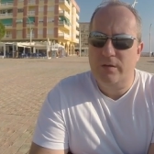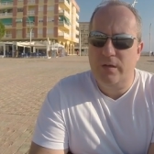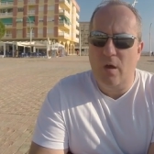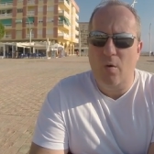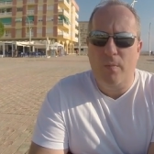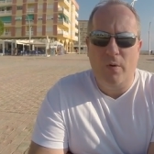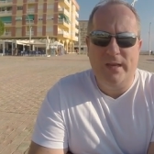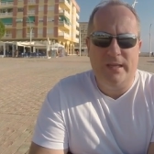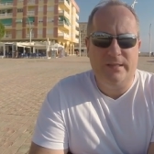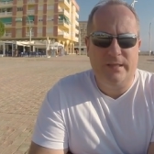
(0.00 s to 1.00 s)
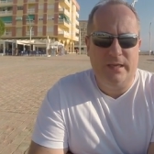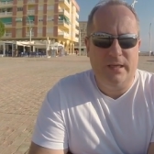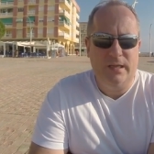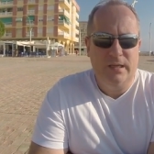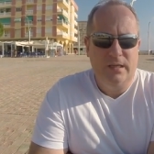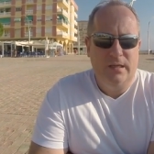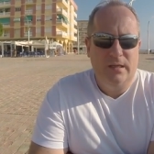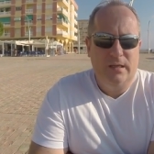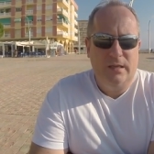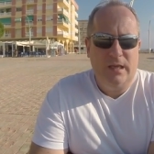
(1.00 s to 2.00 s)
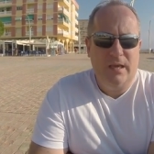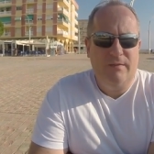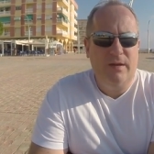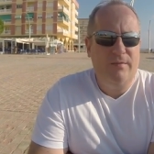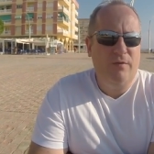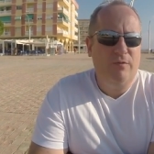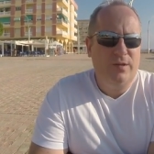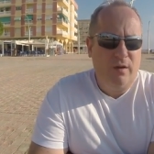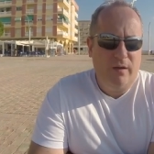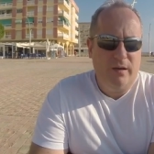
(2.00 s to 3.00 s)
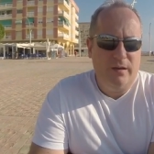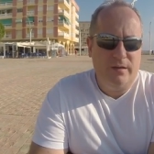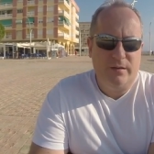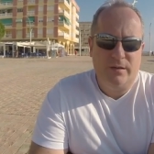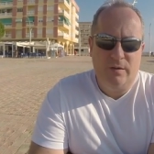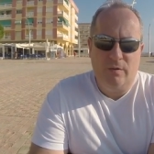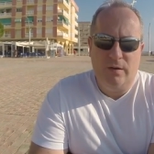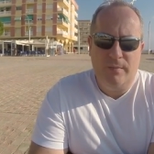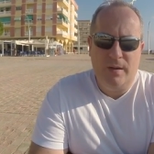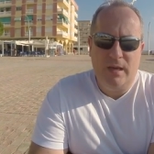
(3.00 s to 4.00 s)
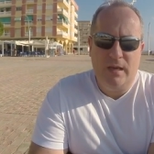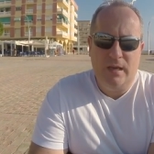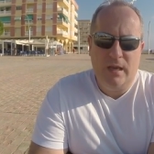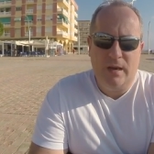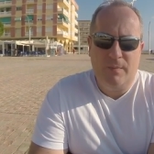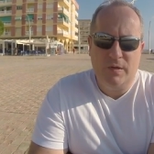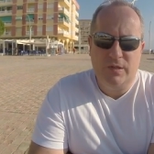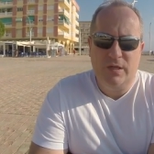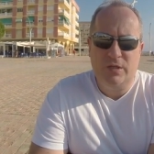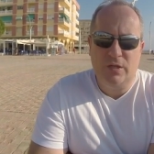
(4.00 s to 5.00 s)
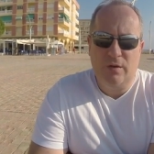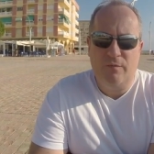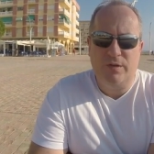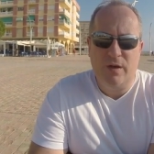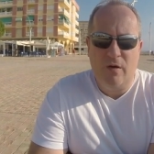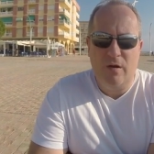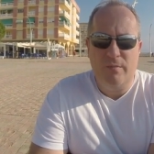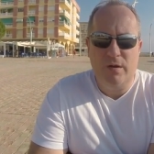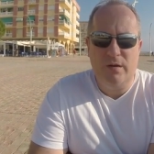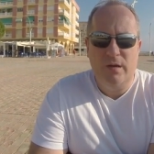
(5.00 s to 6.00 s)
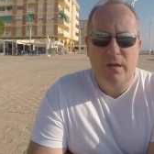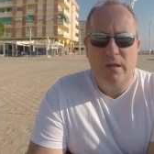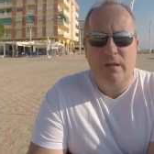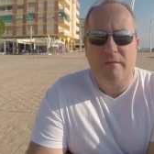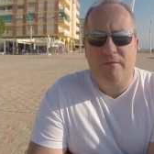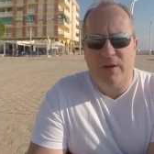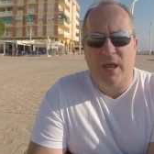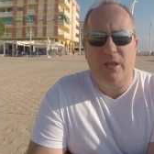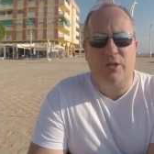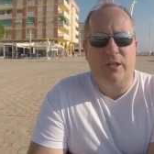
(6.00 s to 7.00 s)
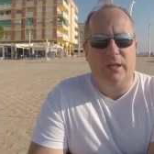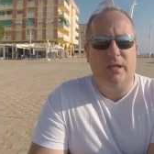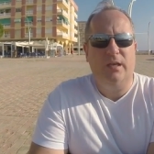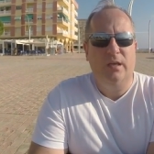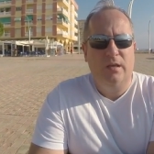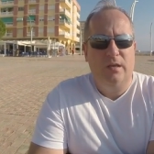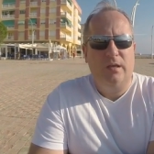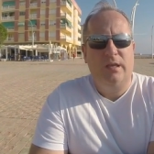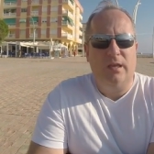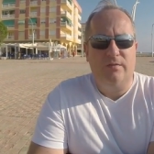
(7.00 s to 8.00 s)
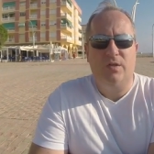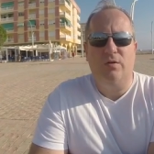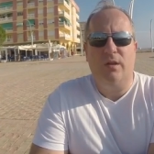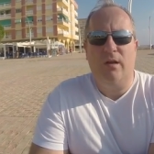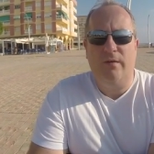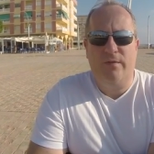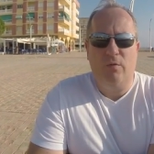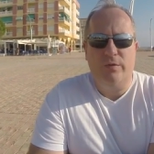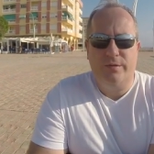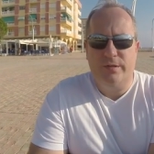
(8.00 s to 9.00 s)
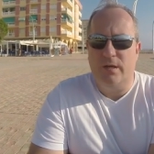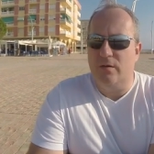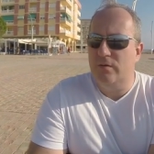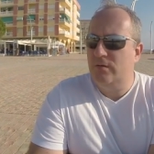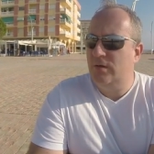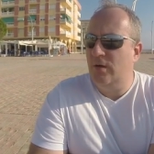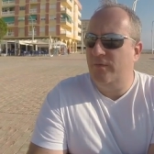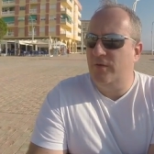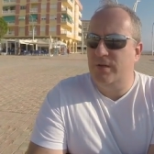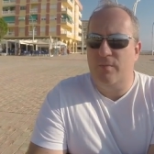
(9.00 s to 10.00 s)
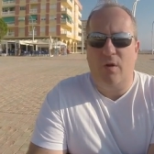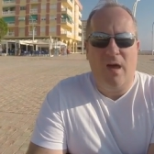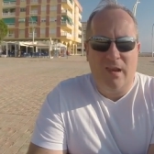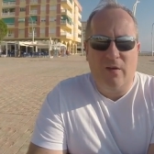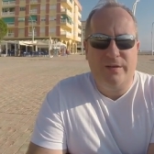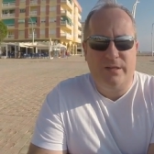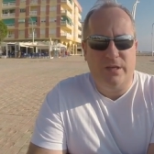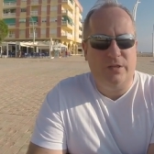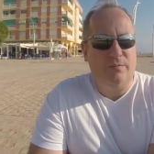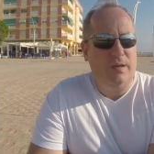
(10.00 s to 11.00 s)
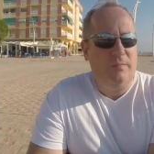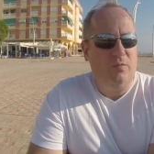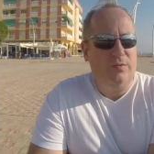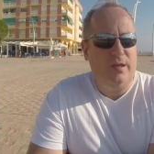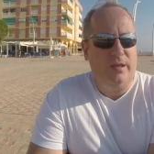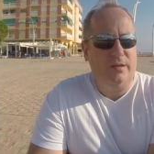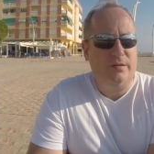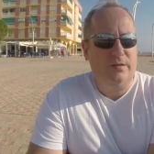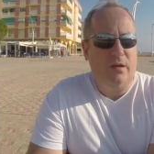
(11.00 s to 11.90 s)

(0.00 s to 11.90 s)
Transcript: The whole point is here, even if you're retired, you want to be in a position of retirement that financially gives you the life you want to do. You know, for example, I like teaching people things.